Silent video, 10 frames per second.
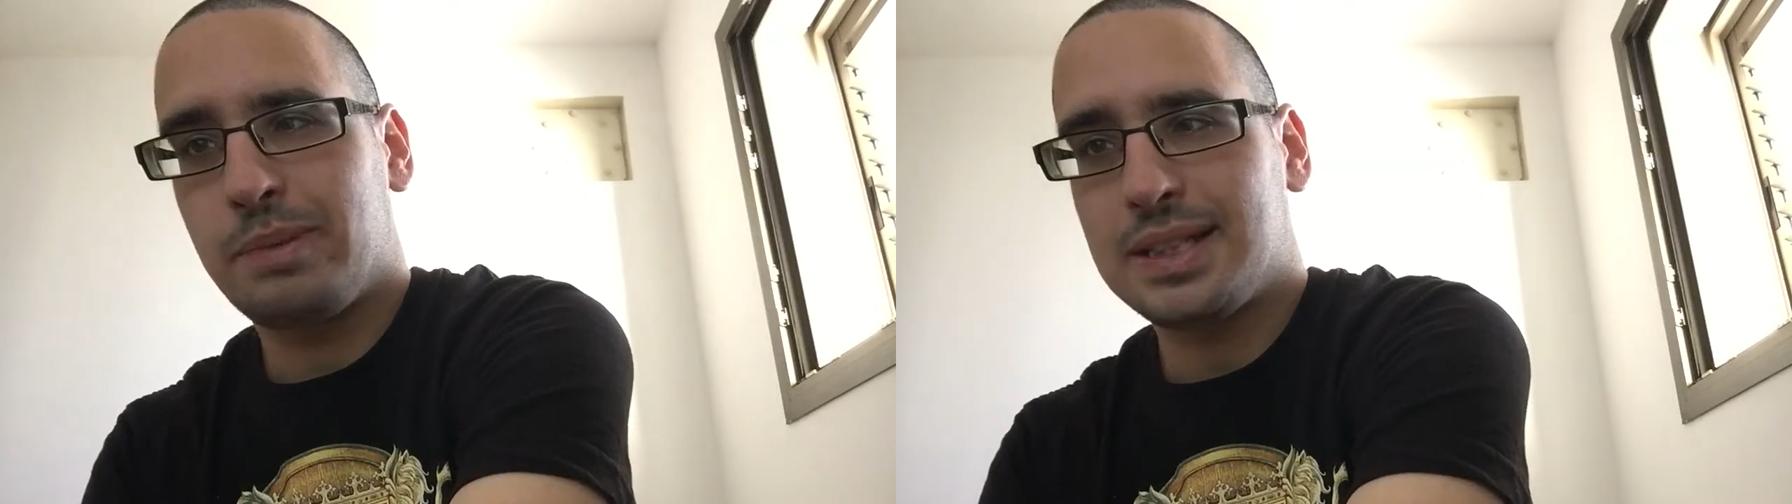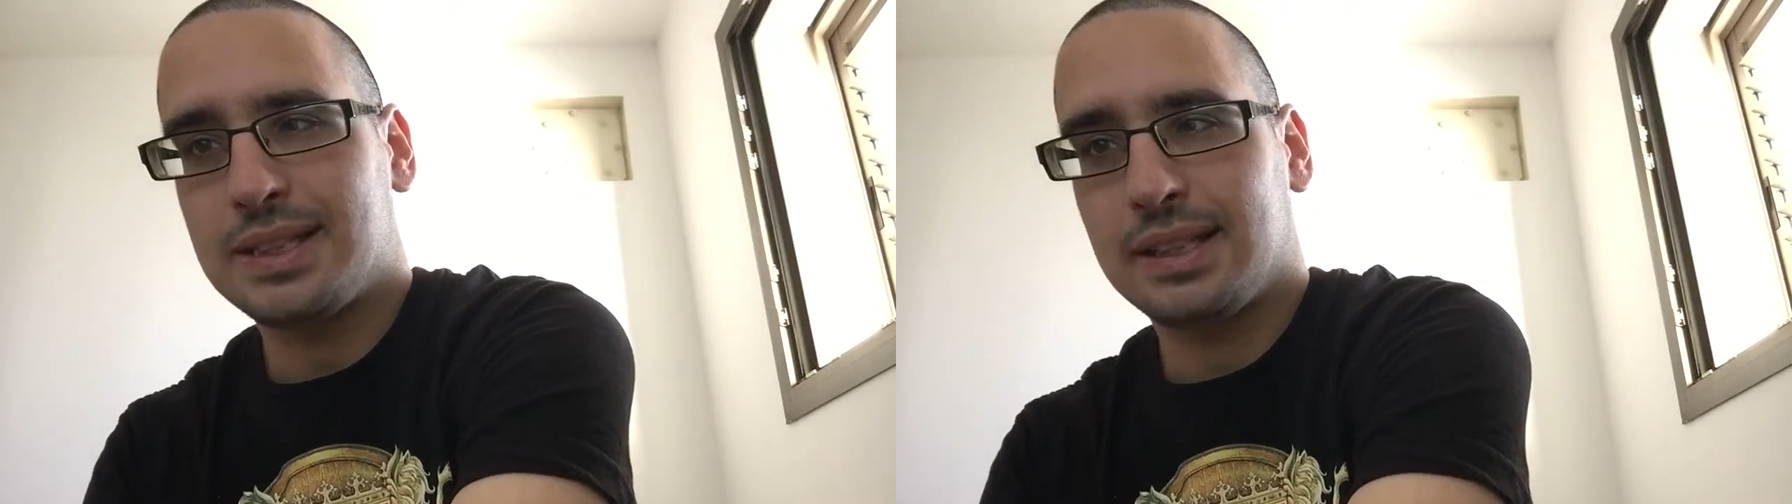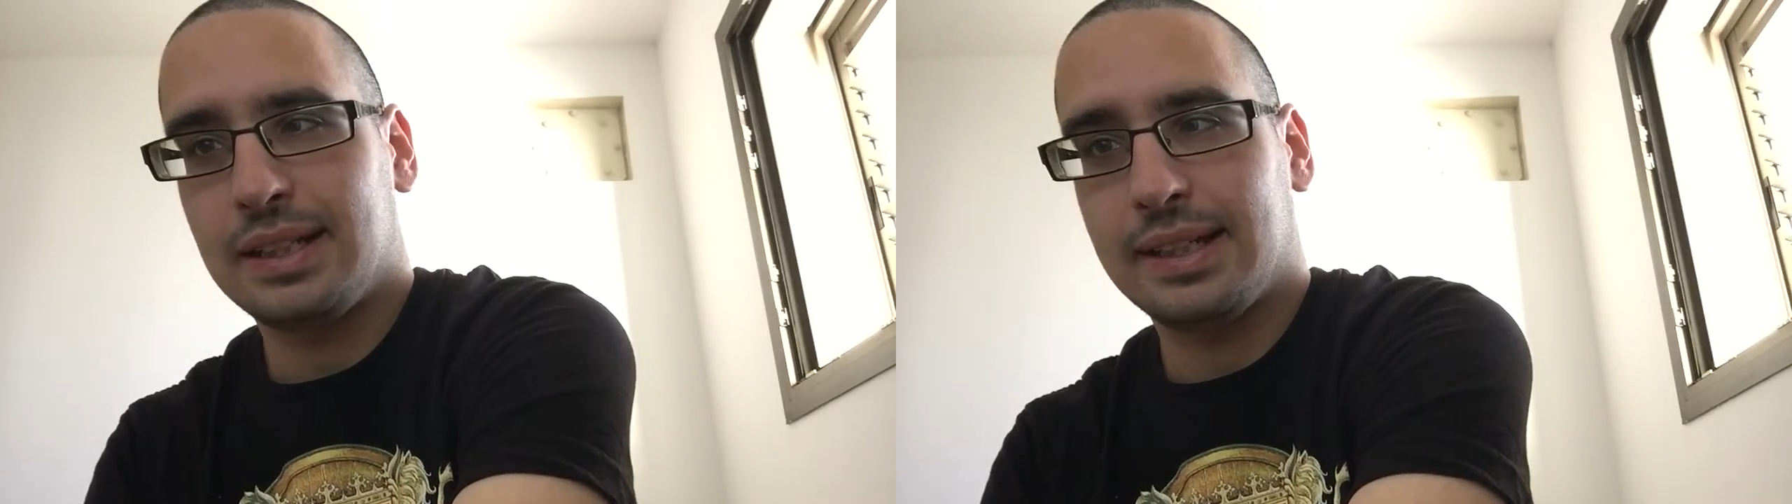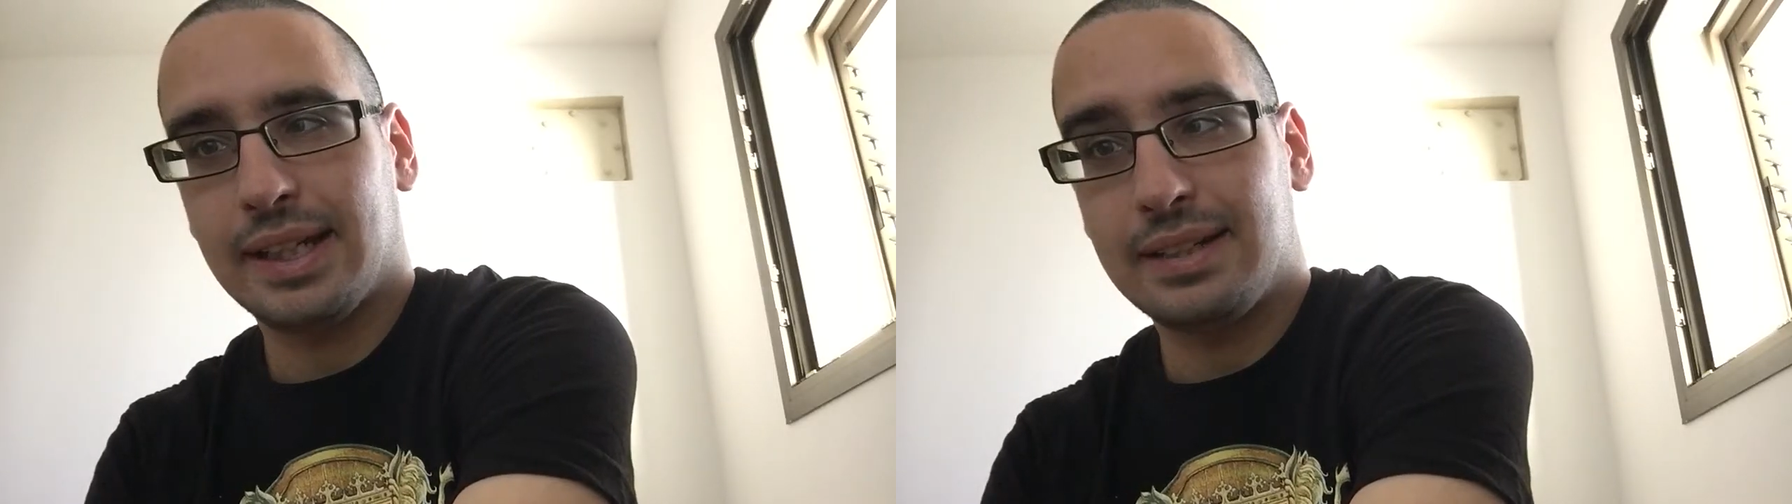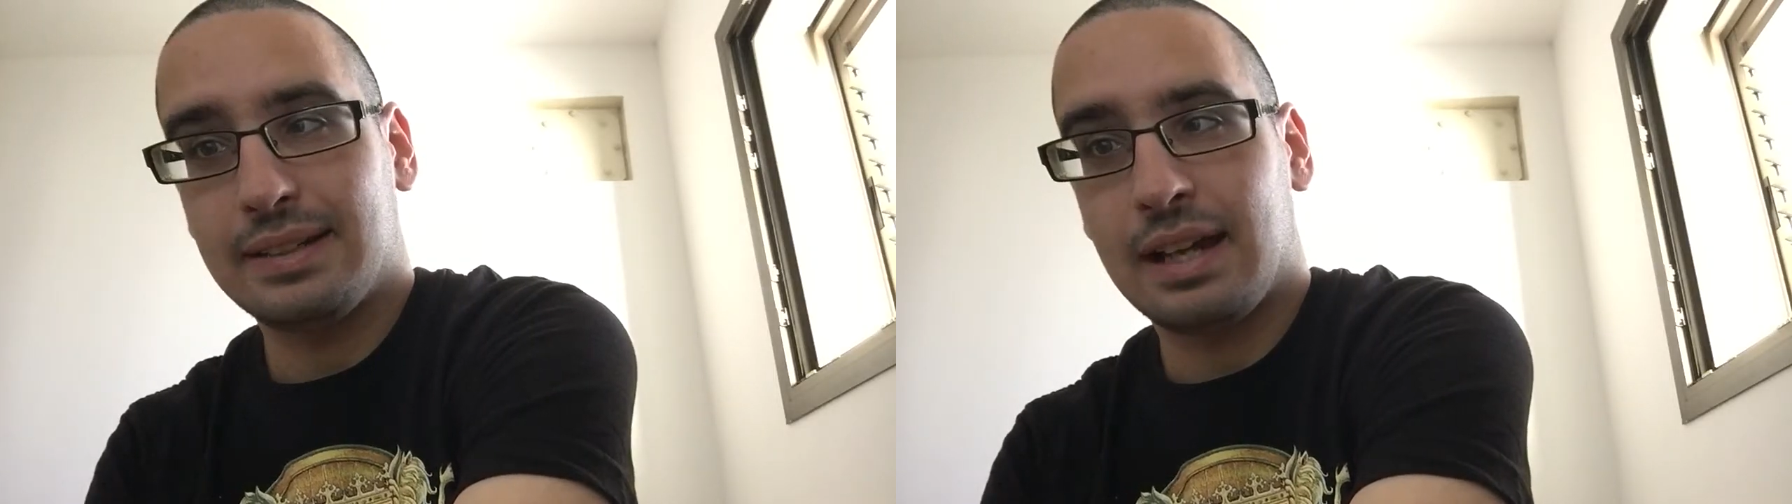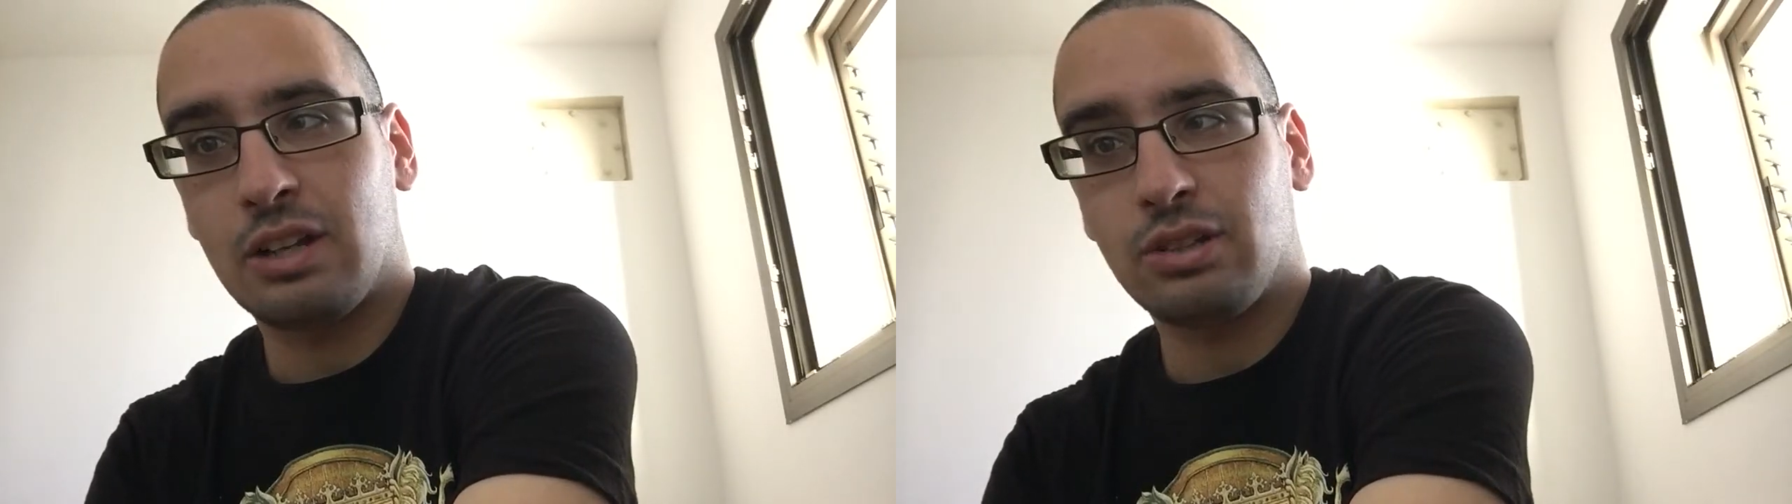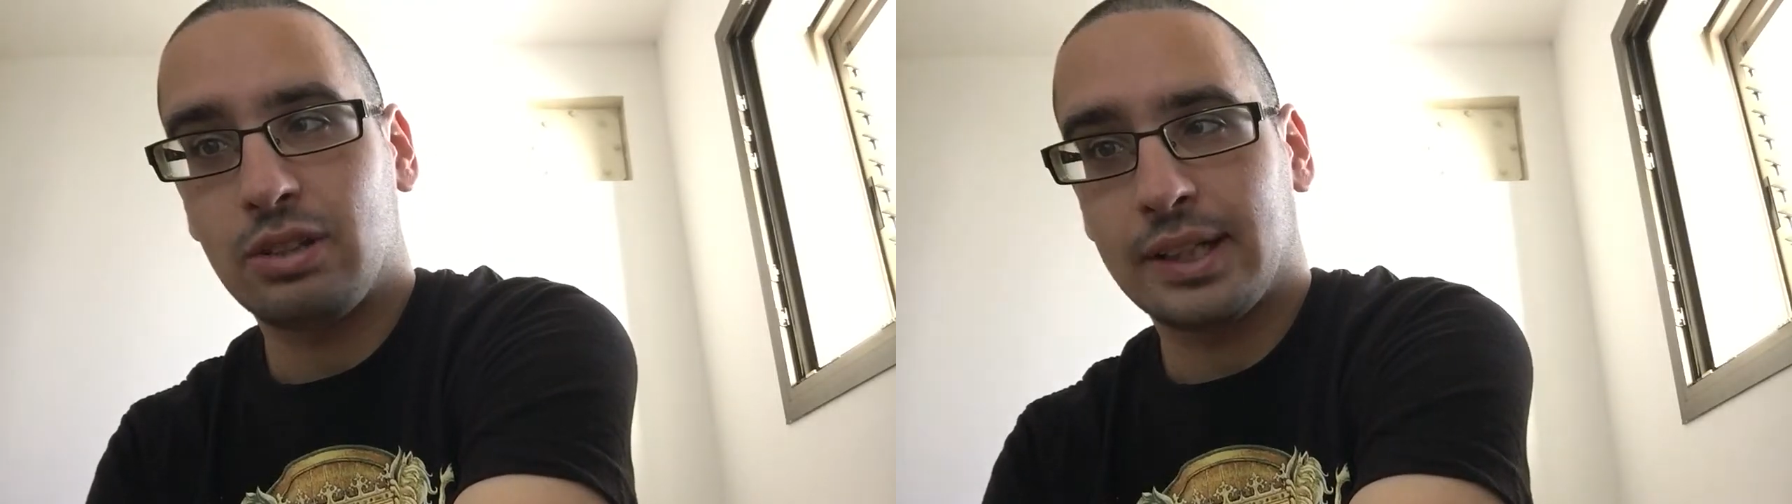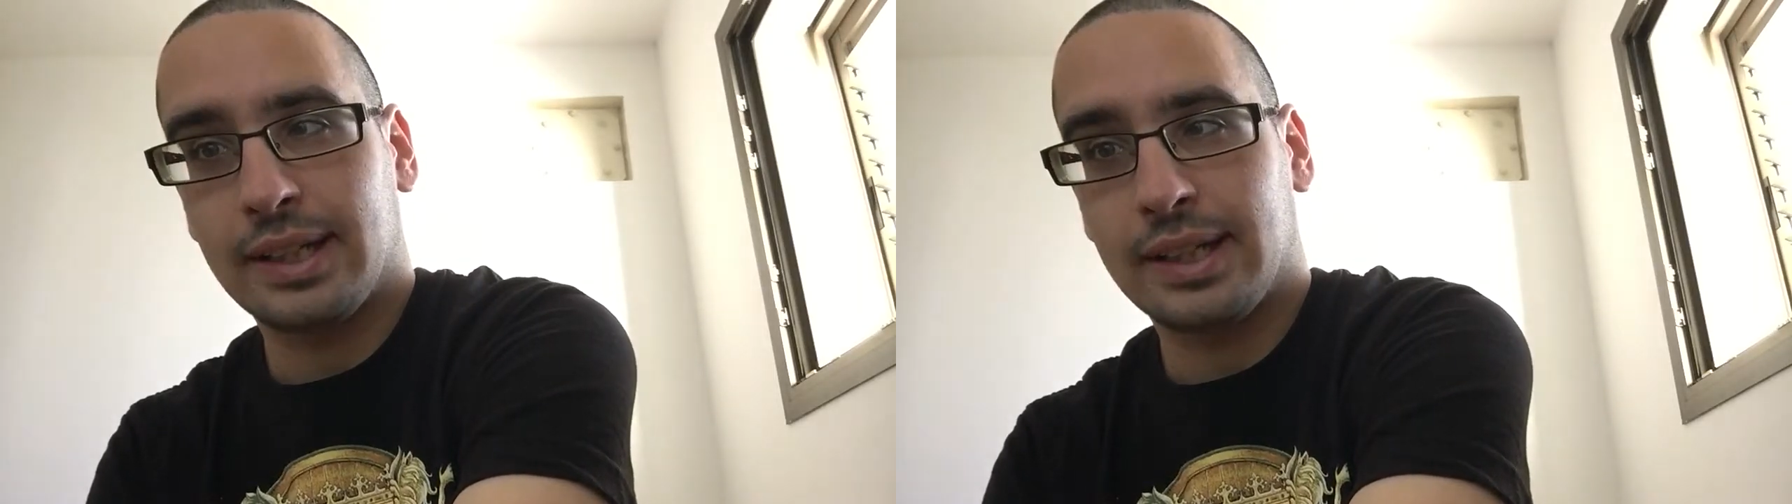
basically create a